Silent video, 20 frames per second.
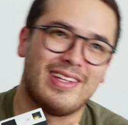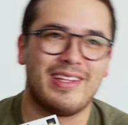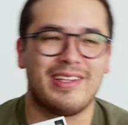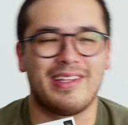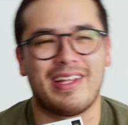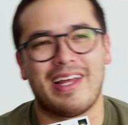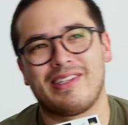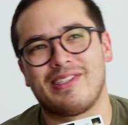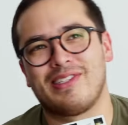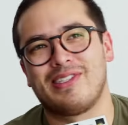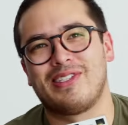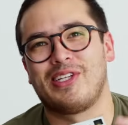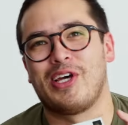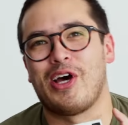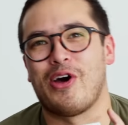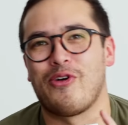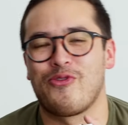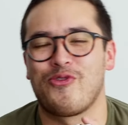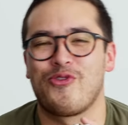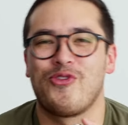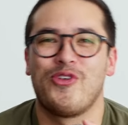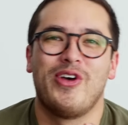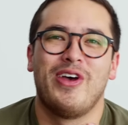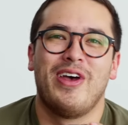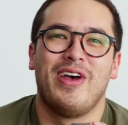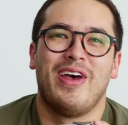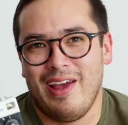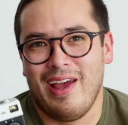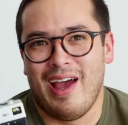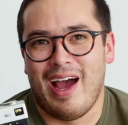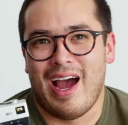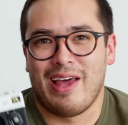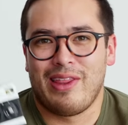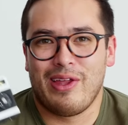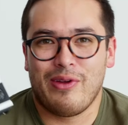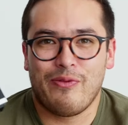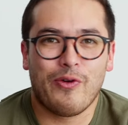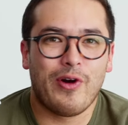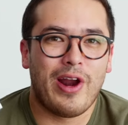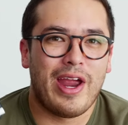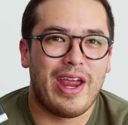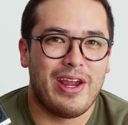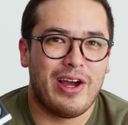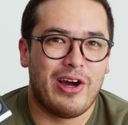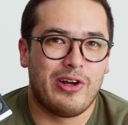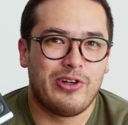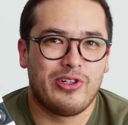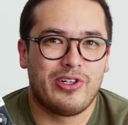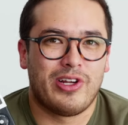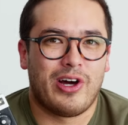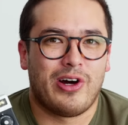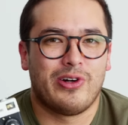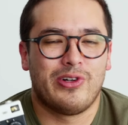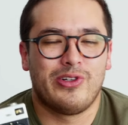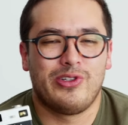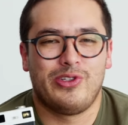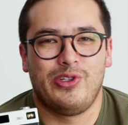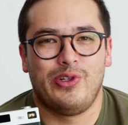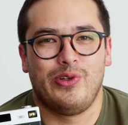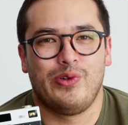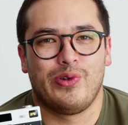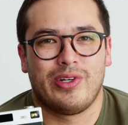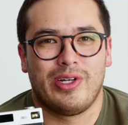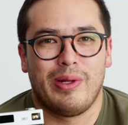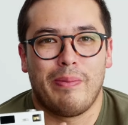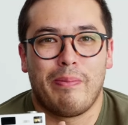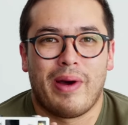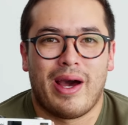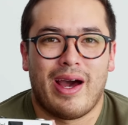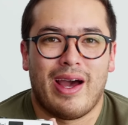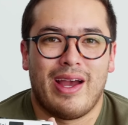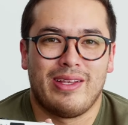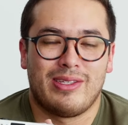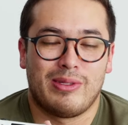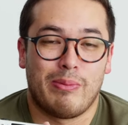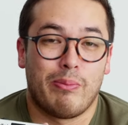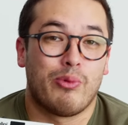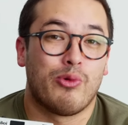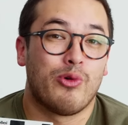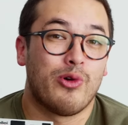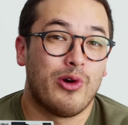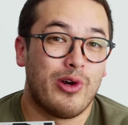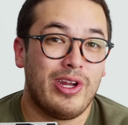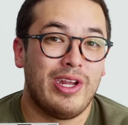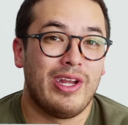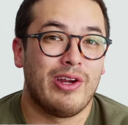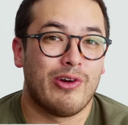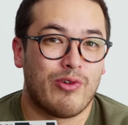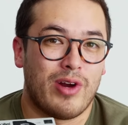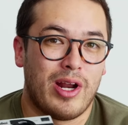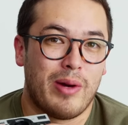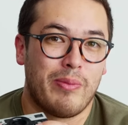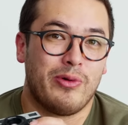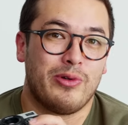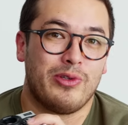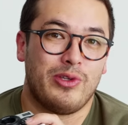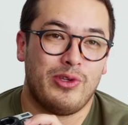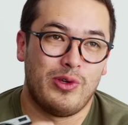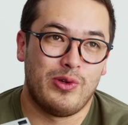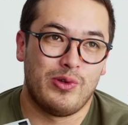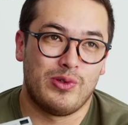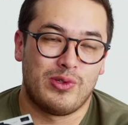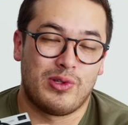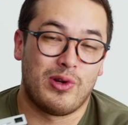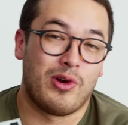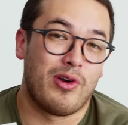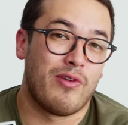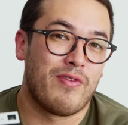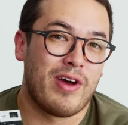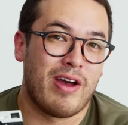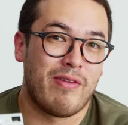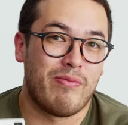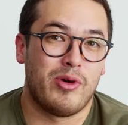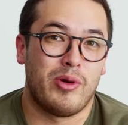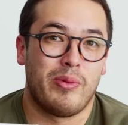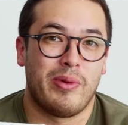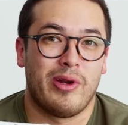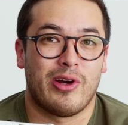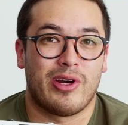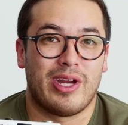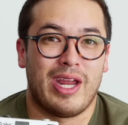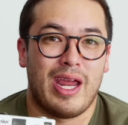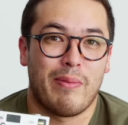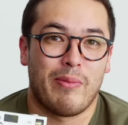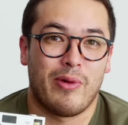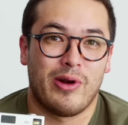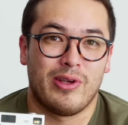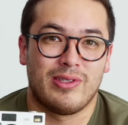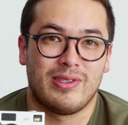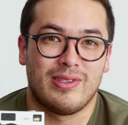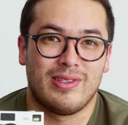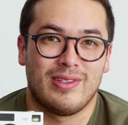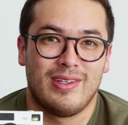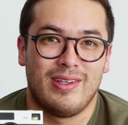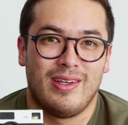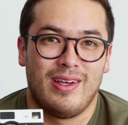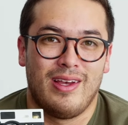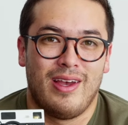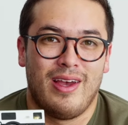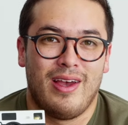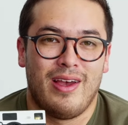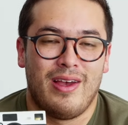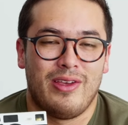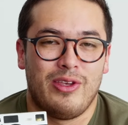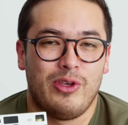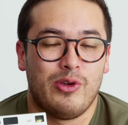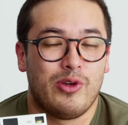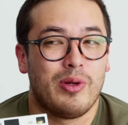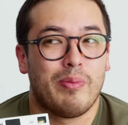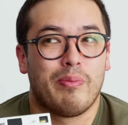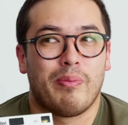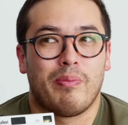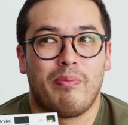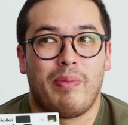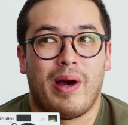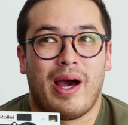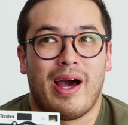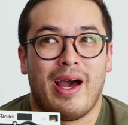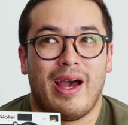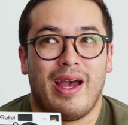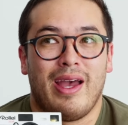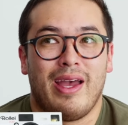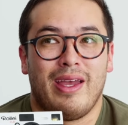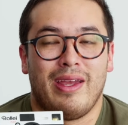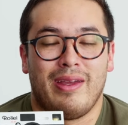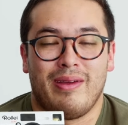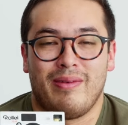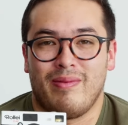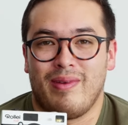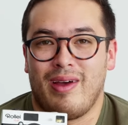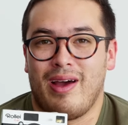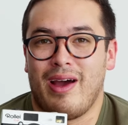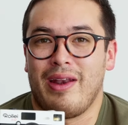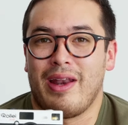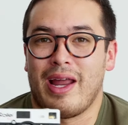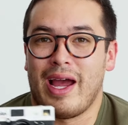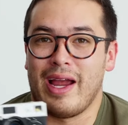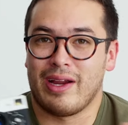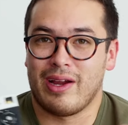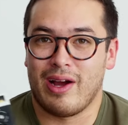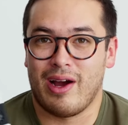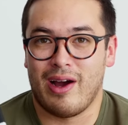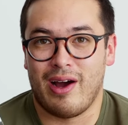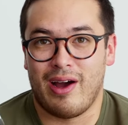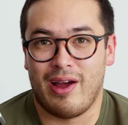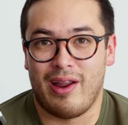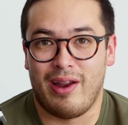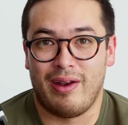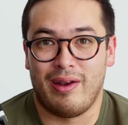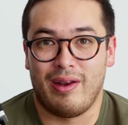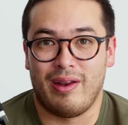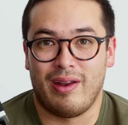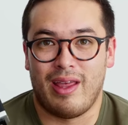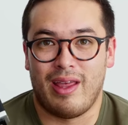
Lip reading: That's tough. I think for $800, you could buy some pretty incredible used 35mm cameras. You could buy a Nikon